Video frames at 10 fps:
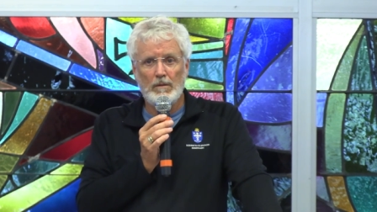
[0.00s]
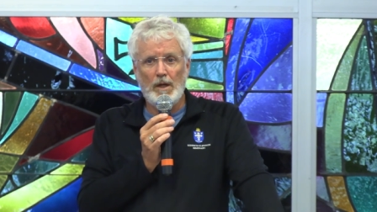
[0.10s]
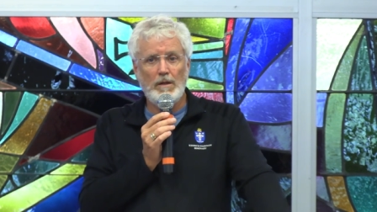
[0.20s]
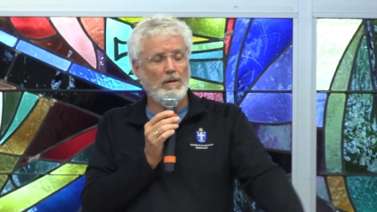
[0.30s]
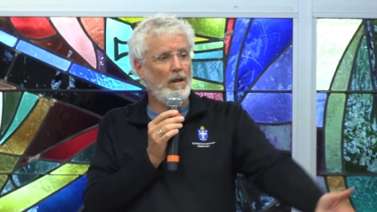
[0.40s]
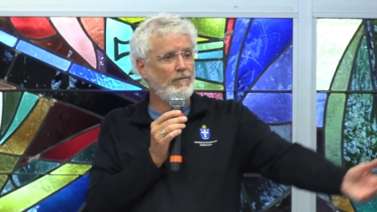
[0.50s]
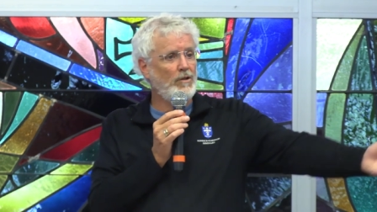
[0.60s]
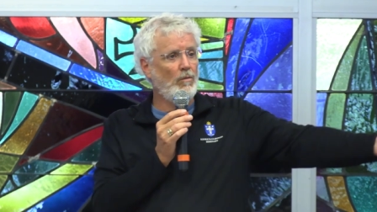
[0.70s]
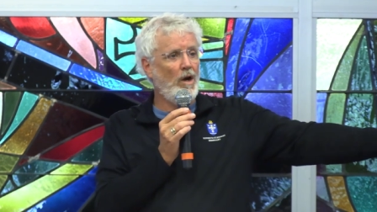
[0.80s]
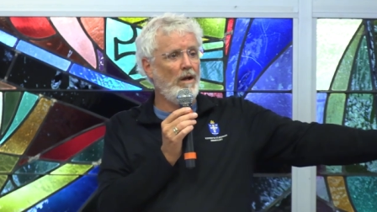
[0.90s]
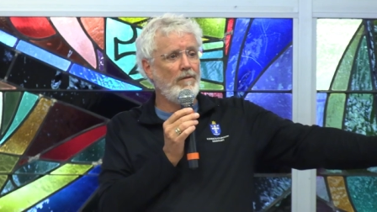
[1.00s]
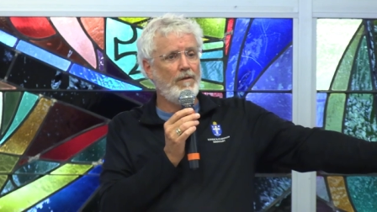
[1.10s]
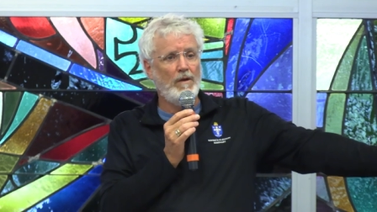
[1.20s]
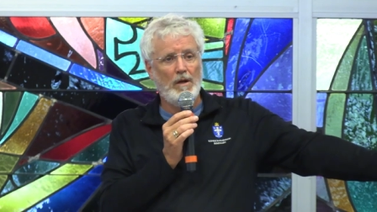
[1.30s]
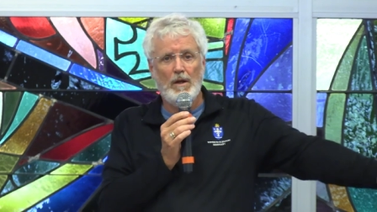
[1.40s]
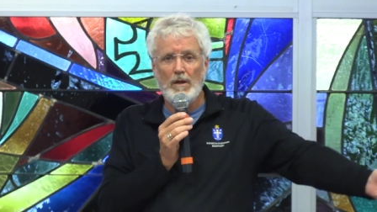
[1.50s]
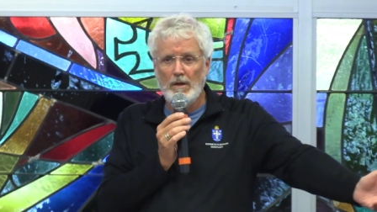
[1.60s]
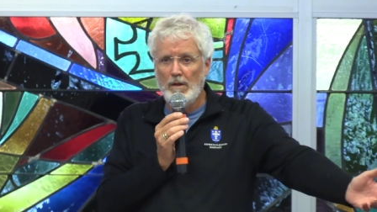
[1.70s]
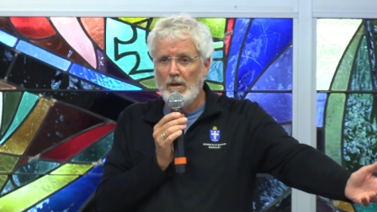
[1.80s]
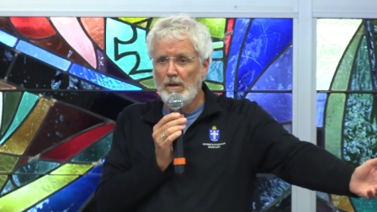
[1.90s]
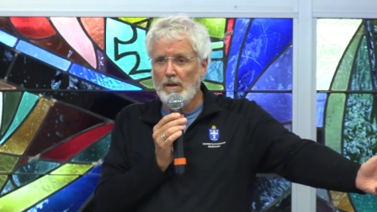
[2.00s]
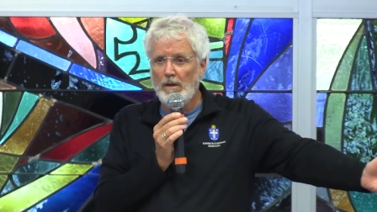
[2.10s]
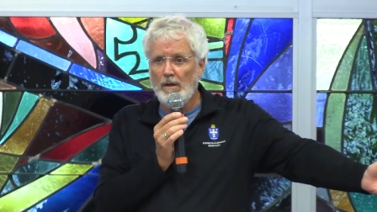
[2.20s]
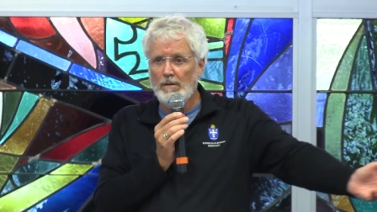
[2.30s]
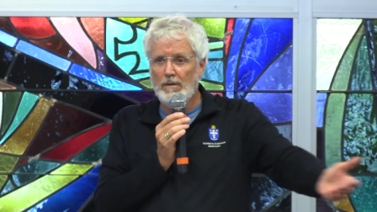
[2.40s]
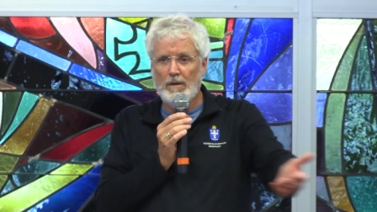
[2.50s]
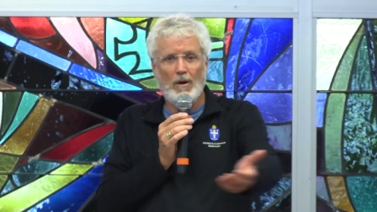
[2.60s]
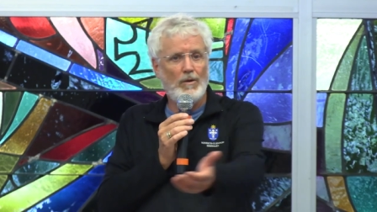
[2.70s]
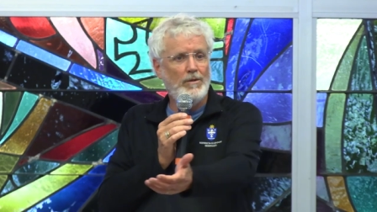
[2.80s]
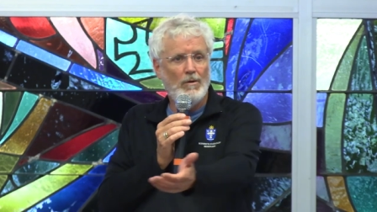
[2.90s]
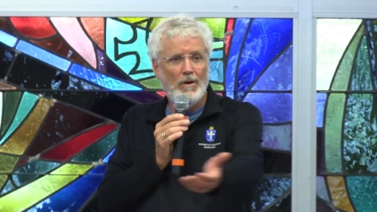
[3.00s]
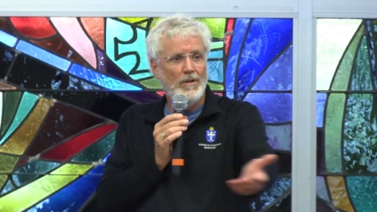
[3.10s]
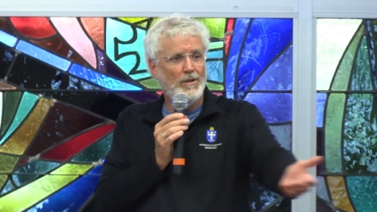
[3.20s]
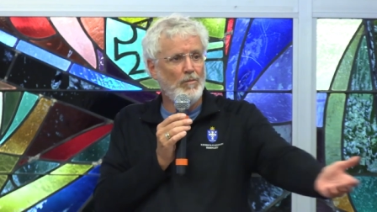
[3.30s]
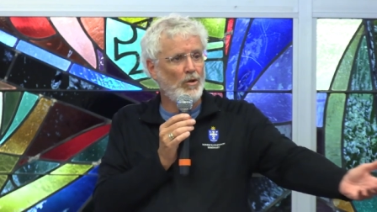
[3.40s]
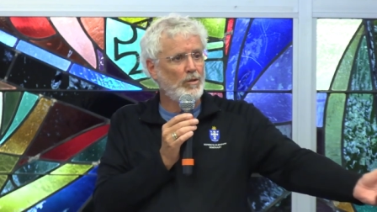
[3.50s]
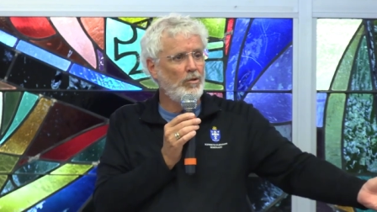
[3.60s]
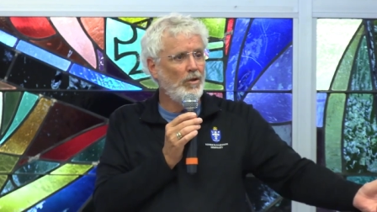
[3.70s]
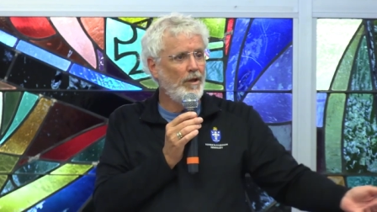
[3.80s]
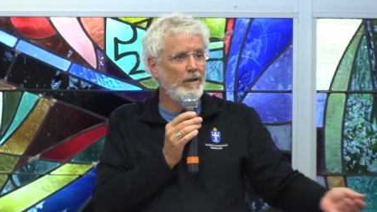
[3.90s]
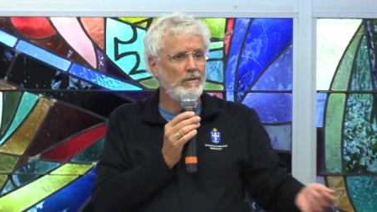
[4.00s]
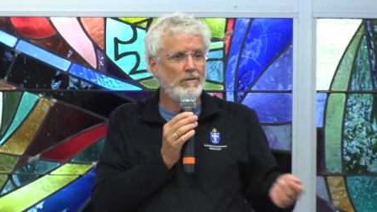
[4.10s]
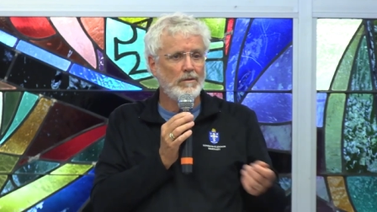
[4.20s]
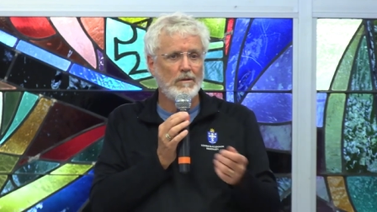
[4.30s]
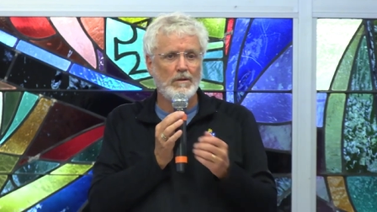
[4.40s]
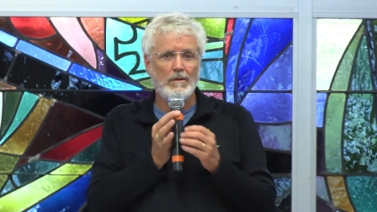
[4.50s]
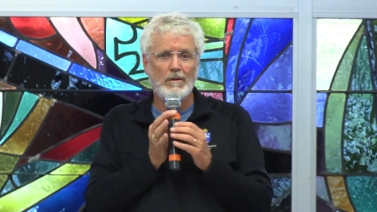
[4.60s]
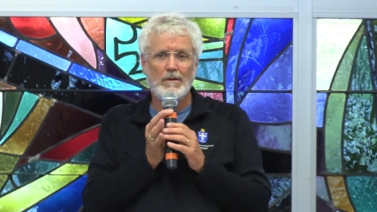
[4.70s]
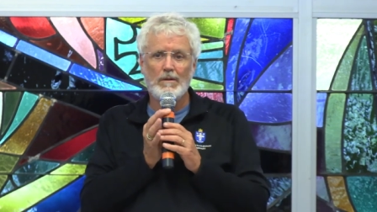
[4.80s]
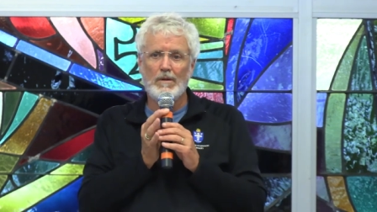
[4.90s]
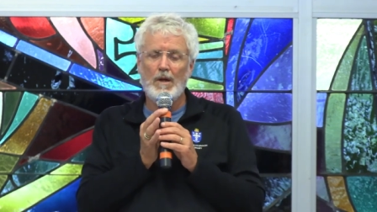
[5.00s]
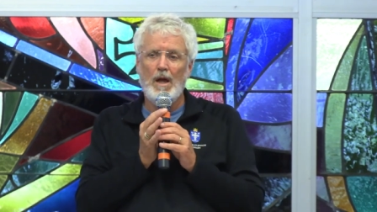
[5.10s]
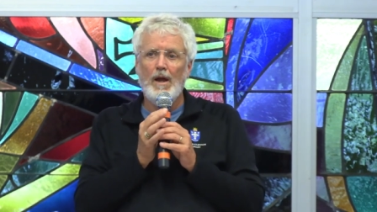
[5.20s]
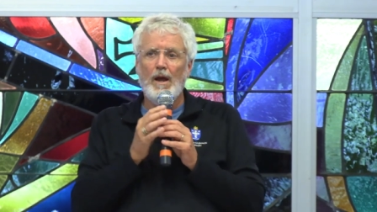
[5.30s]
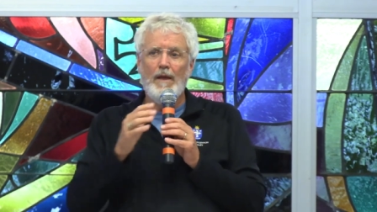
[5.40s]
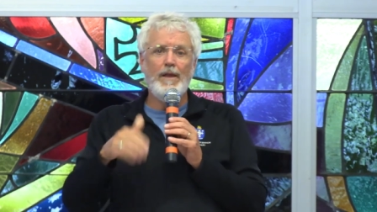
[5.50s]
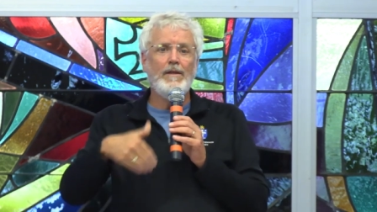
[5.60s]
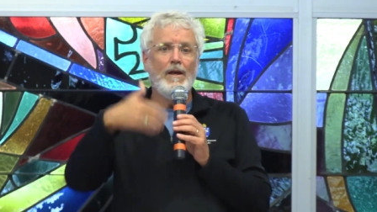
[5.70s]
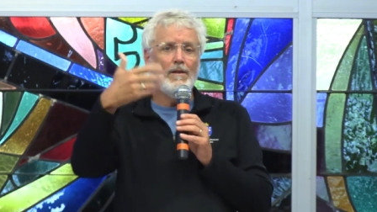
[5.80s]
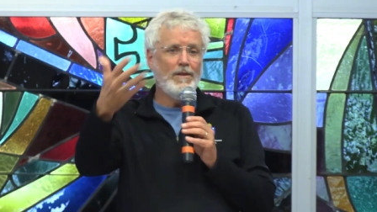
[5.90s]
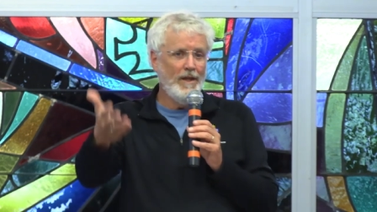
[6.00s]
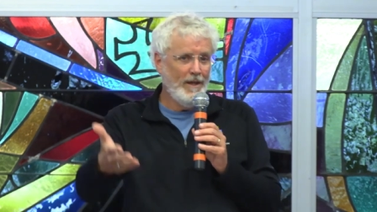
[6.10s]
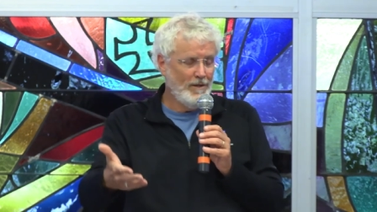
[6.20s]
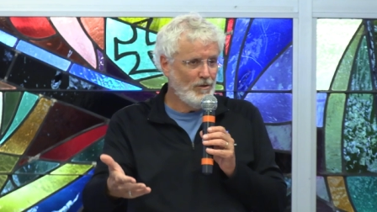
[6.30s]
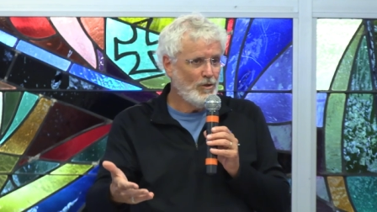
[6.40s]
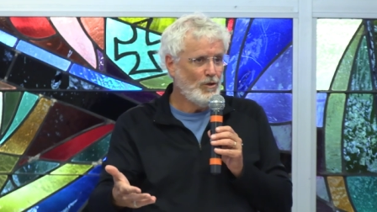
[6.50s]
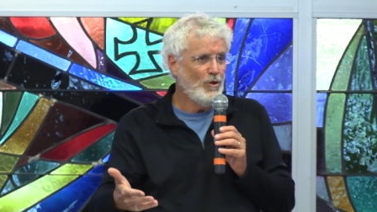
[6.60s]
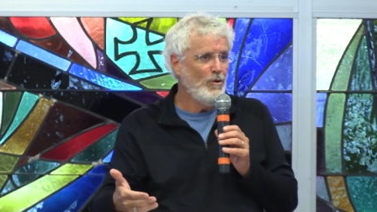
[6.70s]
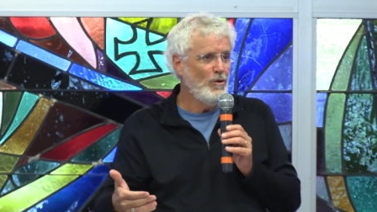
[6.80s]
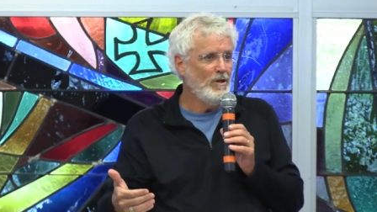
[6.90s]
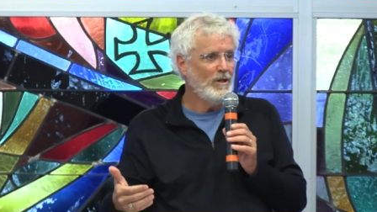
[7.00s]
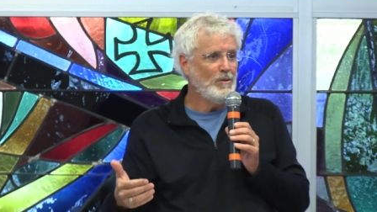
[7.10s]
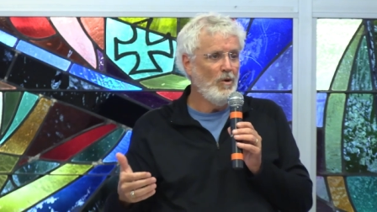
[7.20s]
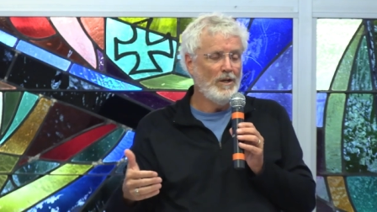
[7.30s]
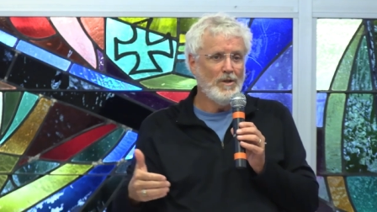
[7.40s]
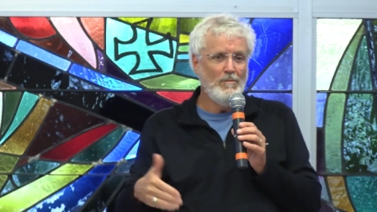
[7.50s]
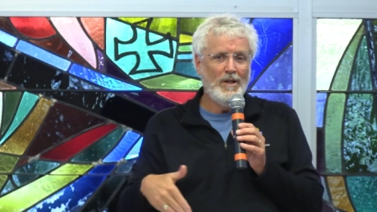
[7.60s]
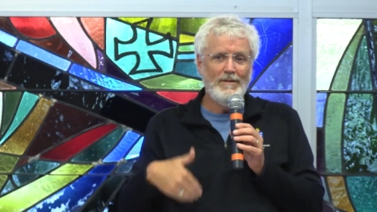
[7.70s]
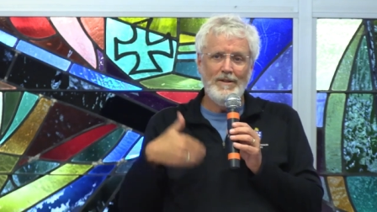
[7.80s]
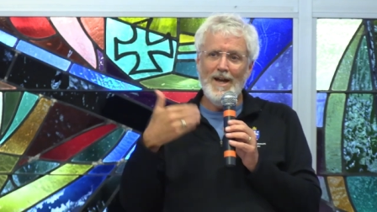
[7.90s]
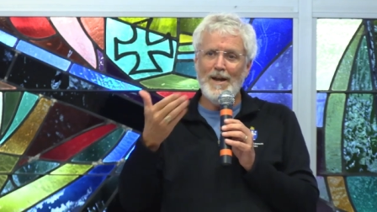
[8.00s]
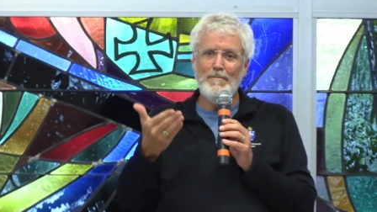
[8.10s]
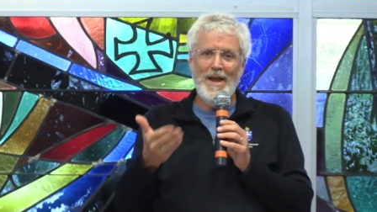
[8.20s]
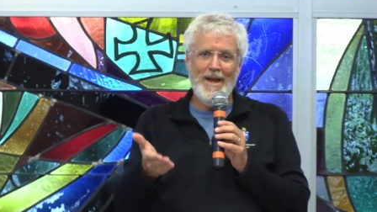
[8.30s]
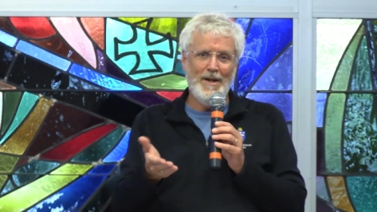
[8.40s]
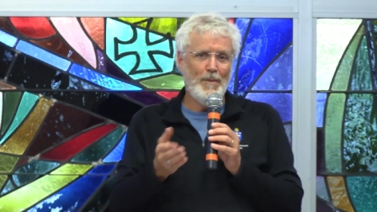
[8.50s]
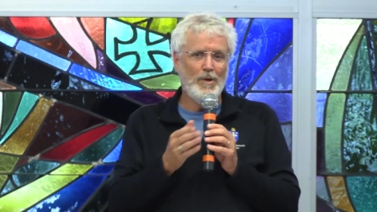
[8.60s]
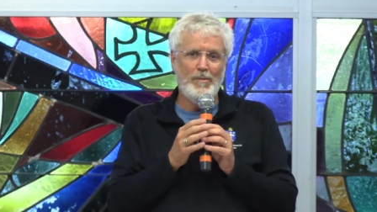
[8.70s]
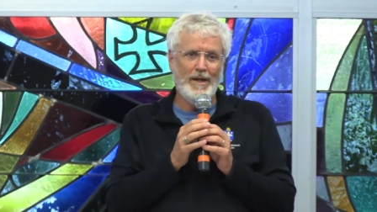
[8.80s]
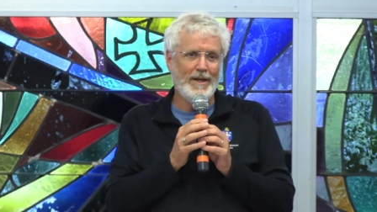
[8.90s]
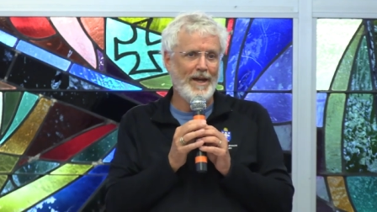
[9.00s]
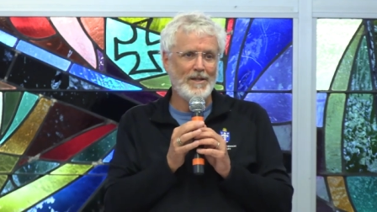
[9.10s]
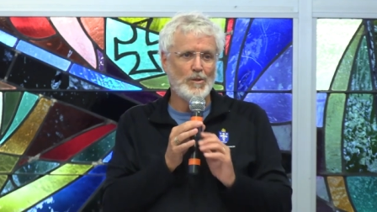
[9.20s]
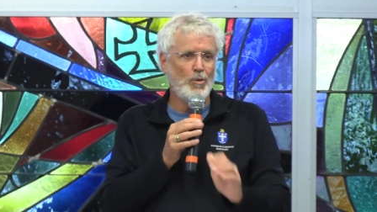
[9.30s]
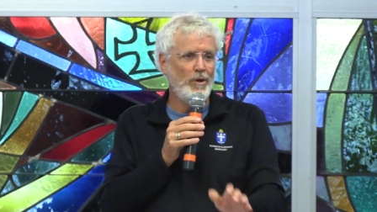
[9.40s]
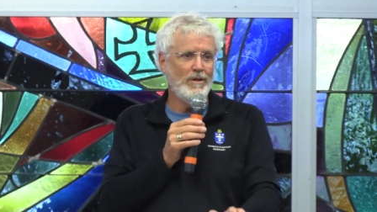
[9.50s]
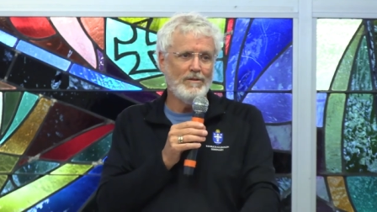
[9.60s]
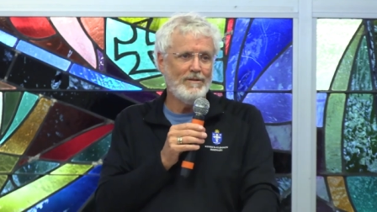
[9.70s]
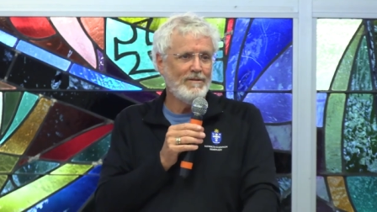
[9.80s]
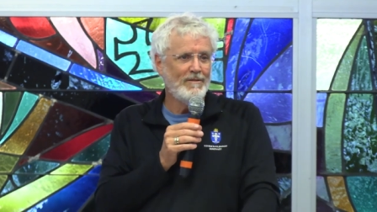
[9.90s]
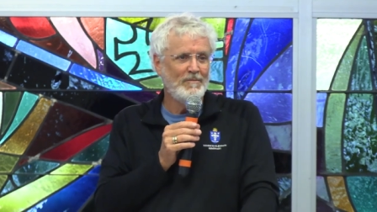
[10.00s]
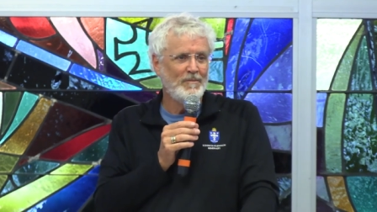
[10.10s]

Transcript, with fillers: Right? You left your wife to go and do all these multiple things. And then the other thing is, excuse the expression, but you got to man up a bit against priests.